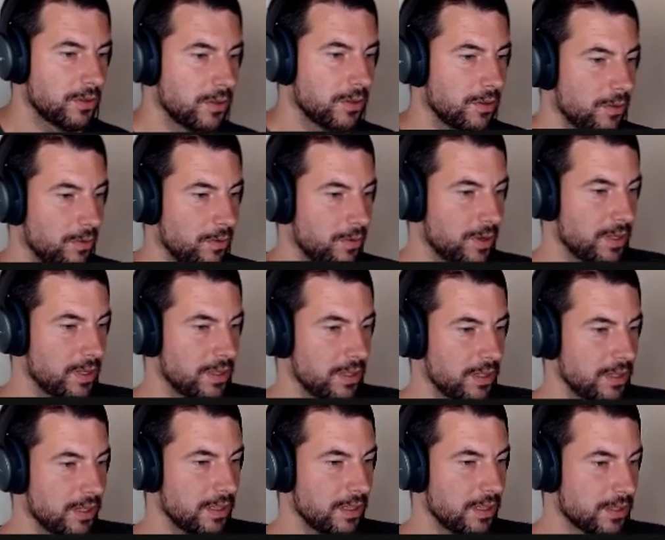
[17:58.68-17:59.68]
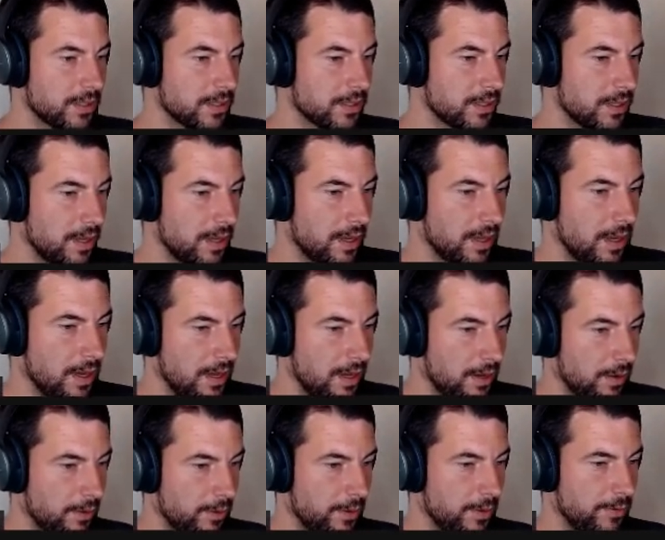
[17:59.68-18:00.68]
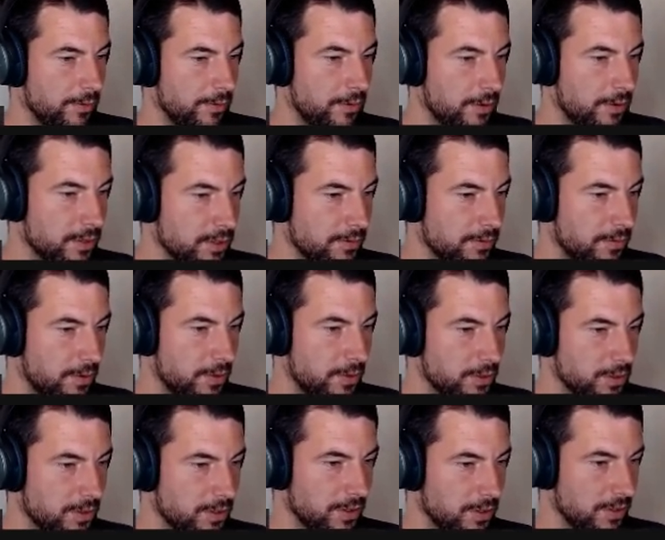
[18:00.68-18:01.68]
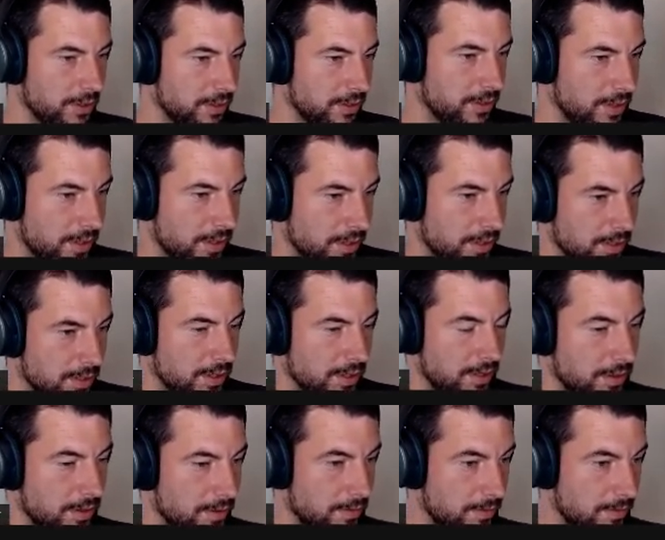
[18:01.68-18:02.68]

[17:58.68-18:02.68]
release our first version here. Let's see.